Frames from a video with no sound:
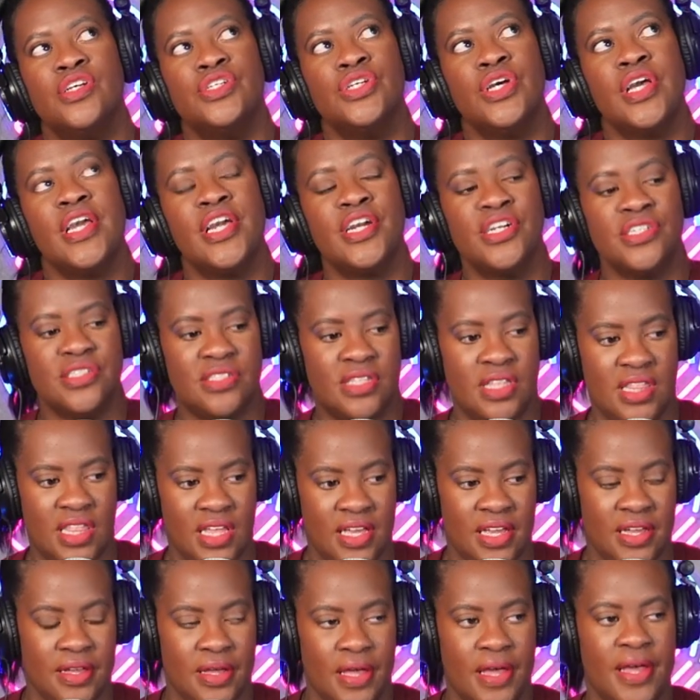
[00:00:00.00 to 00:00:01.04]
Here's the
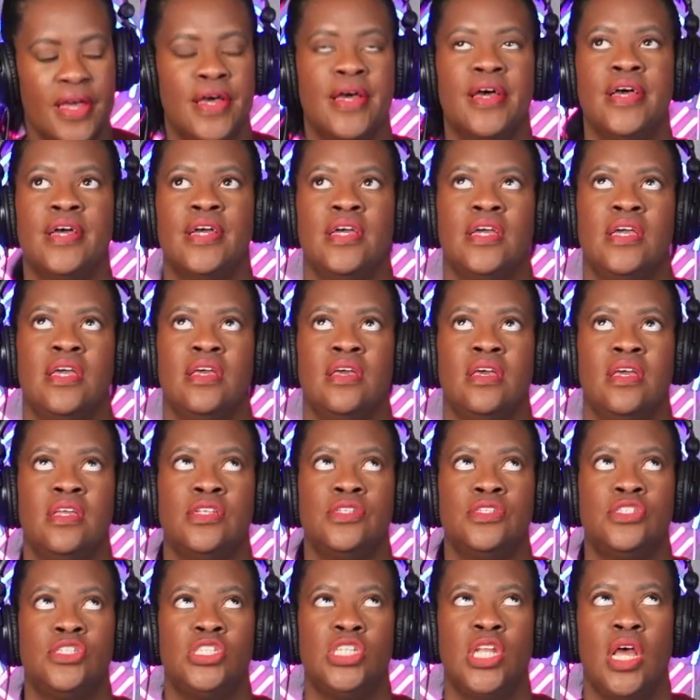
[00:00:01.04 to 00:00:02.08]
thing.
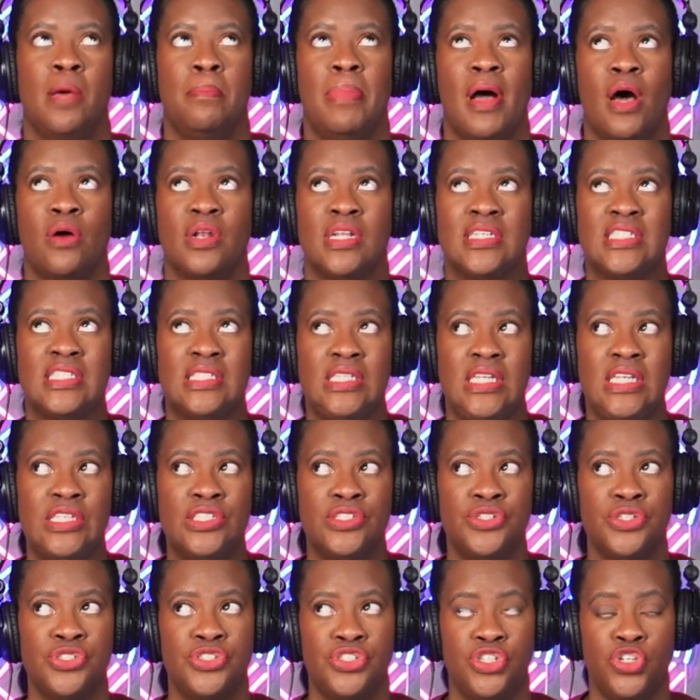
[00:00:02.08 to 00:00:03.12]
About a
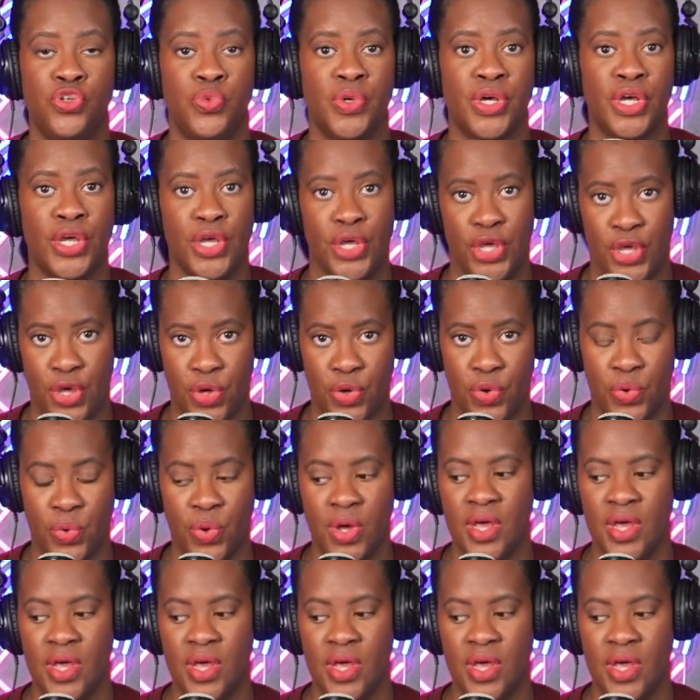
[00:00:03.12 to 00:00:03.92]
season or two ago,